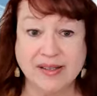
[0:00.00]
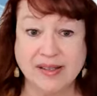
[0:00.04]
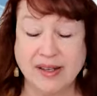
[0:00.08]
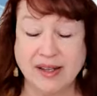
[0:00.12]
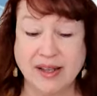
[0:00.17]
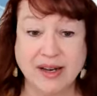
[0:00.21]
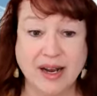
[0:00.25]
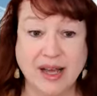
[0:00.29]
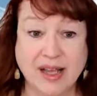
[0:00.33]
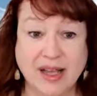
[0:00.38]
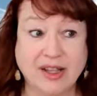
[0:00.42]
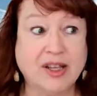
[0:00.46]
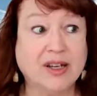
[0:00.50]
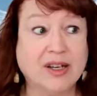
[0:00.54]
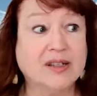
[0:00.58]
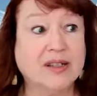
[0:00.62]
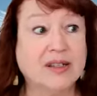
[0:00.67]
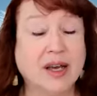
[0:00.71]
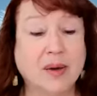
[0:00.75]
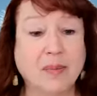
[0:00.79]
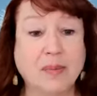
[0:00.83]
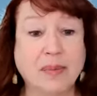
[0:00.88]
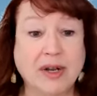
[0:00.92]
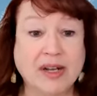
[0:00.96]
And then I looked
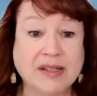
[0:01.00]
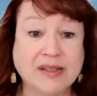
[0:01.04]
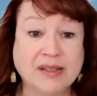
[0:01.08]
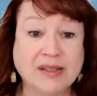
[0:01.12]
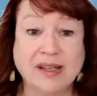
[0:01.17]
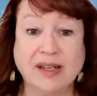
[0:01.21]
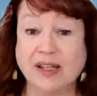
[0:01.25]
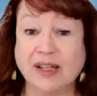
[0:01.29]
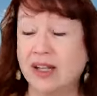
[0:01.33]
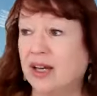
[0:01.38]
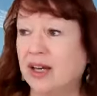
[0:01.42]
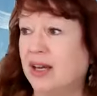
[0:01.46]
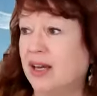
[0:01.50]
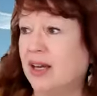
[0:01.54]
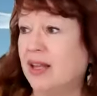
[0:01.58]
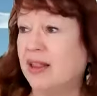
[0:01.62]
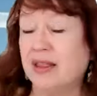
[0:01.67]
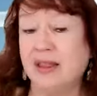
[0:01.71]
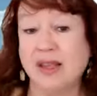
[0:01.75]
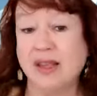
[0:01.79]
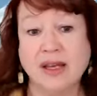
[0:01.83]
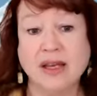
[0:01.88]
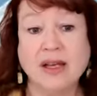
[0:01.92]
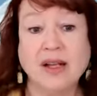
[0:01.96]
up and I said, look
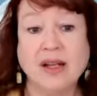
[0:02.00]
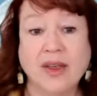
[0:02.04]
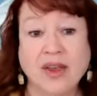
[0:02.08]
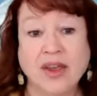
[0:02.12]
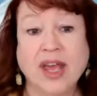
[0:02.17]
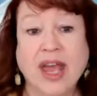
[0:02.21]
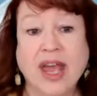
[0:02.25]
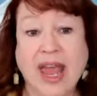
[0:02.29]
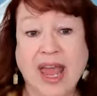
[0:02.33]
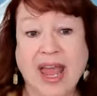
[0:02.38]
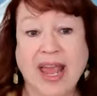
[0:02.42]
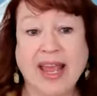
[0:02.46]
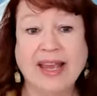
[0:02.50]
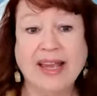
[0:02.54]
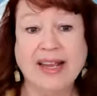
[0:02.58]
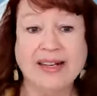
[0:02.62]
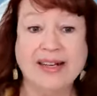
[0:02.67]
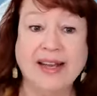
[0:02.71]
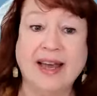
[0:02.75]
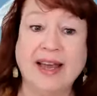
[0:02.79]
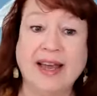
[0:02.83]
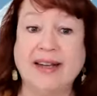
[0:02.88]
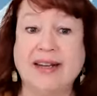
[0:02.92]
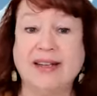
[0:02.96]
at the hanging
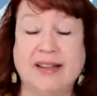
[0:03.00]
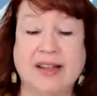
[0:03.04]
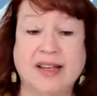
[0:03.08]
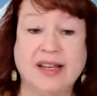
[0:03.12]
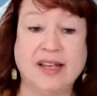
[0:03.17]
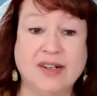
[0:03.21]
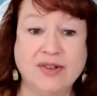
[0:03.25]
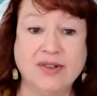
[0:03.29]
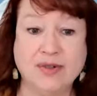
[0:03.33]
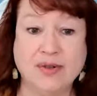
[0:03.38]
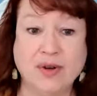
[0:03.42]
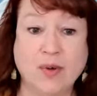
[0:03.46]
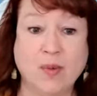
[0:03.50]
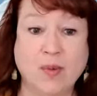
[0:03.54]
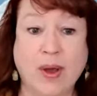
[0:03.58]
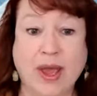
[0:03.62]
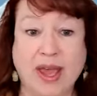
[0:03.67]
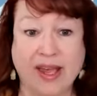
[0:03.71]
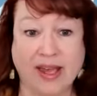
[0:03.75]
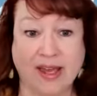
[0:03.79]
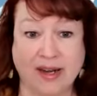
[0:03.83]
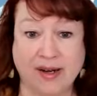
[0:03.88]
light in the entryway.